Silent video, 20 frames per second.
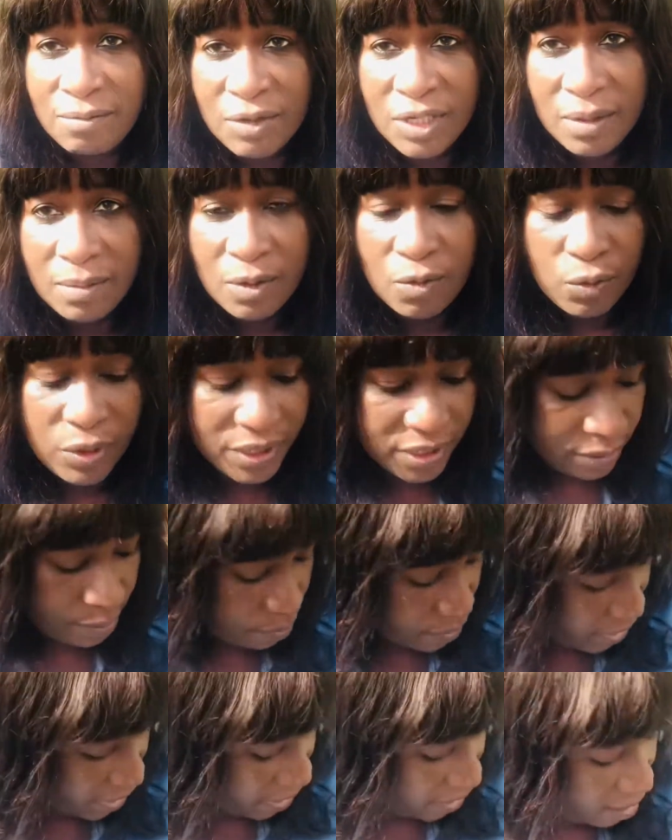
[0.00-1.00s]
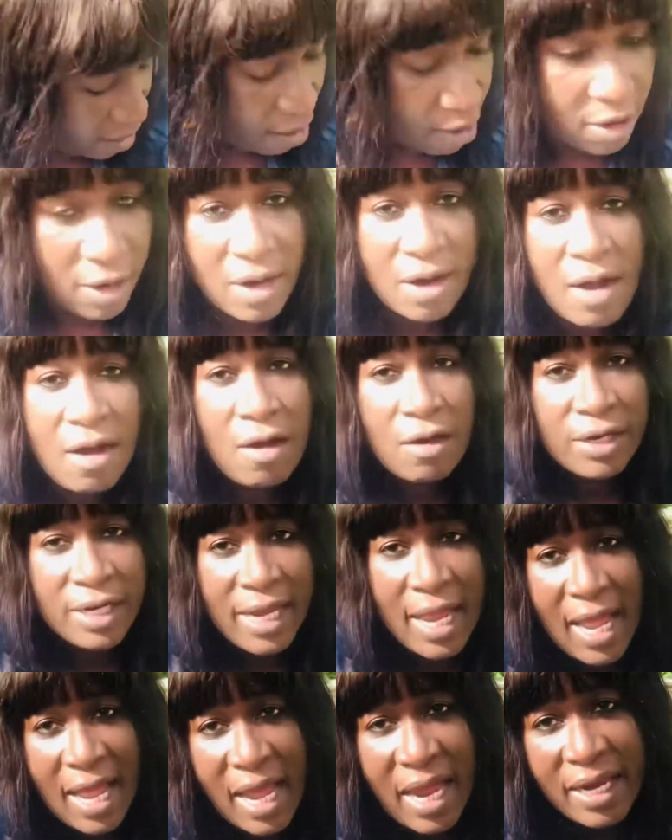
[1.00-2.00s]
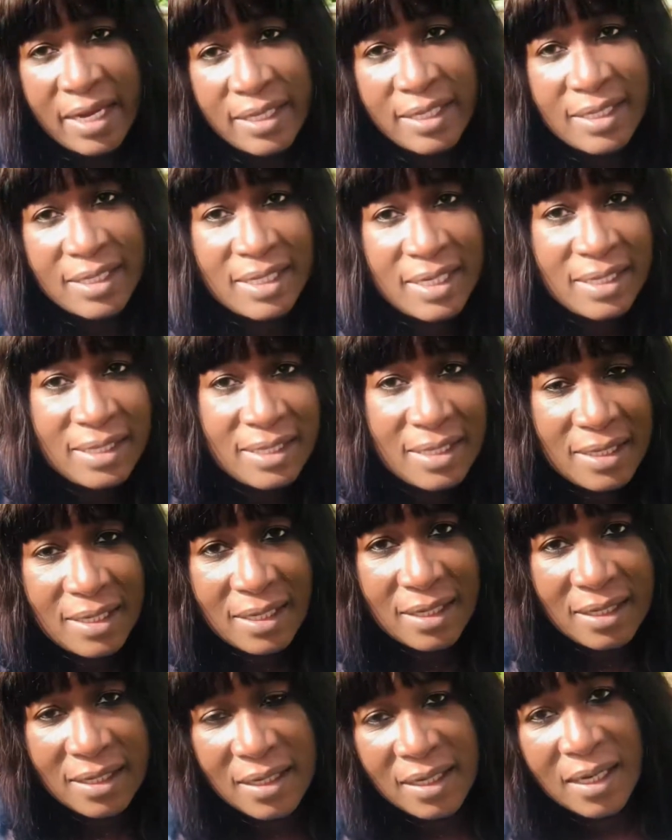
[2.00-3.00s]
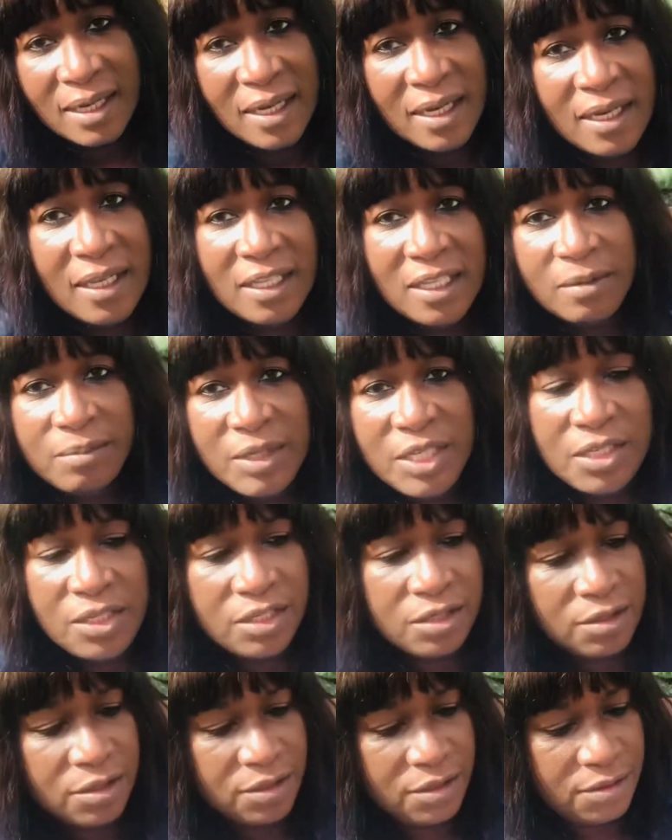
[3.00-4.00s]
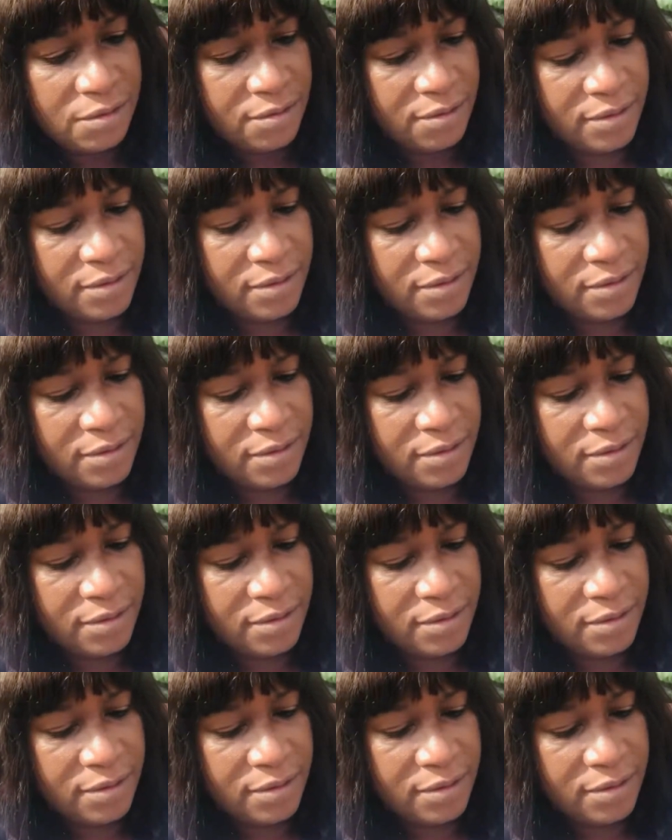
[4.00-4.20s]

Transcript: one I'm going to plant are called the hyacinths. And let me show you.